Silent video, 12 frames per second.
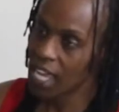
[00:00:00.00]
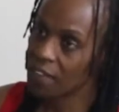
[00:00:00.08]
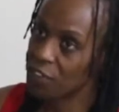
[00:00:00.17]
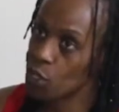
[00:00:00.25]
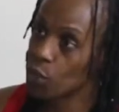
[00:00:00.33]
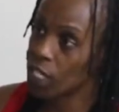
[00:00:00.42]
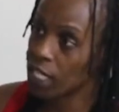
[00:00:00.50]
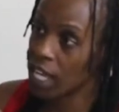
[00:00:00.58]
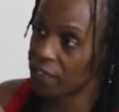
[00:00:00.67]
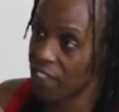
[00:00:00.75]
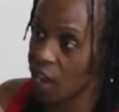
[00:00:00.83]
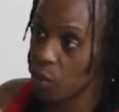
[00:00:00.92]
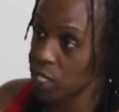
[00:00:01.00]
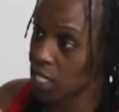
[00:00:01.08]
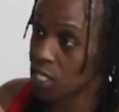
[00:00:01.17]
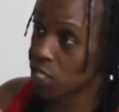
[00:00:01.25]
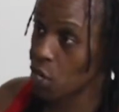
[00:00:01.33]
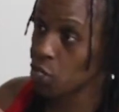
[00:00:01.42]
if there was
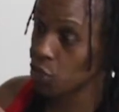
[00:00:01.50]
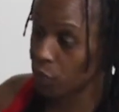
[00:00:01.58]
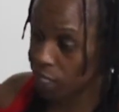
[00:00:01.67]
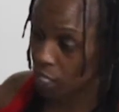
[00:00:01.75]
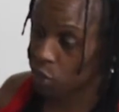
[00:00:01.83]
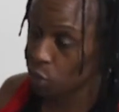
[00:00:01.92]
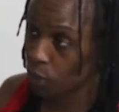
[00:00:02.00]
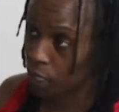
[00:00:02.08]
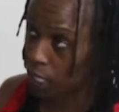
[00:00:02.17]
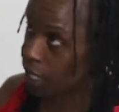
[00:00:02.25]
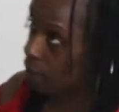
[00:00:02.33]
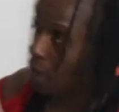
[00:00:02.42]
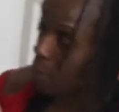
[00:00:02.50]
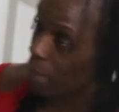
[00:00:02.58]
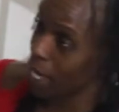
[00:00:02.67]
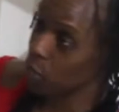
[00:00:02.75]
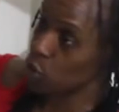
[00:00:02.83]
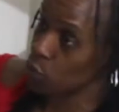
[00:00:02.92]
a surgery that you could get that
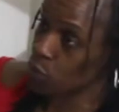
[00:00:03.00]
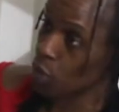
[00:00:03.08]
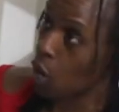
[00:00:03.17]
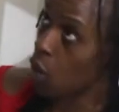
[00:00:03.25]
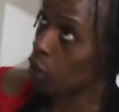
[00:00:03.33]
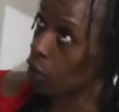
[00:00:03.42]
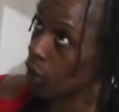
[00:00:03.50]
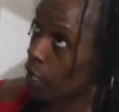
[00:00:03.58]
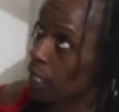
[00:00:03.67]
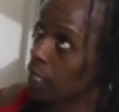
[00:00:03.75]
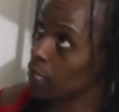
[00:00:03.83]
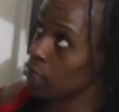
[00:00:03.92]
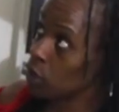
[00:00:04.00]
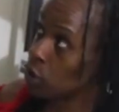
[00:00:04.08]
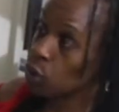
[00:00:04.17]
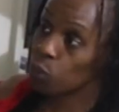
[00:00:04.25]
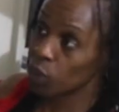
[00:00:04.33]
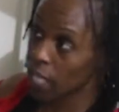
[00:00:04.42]
made you taller,
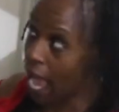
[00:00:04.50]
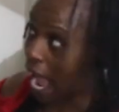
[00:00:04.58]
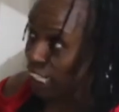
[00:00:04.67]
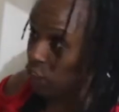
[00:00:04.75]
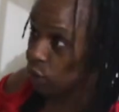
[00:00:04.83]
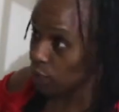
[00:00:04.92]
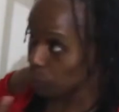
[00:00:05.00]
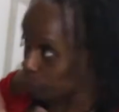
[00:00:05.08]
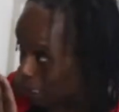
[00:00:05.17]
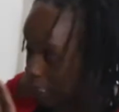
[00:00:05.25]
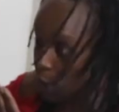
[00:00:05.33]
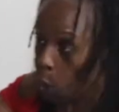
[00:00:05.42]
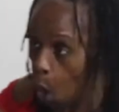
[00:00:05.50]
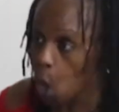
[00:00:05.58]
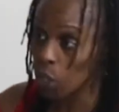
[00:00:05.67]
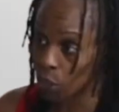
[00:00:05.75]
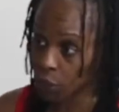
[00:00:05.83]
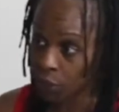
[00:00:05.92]
you would actually be
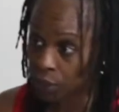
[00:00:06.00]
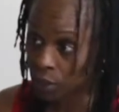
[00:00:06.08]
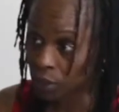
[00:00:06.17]
taller.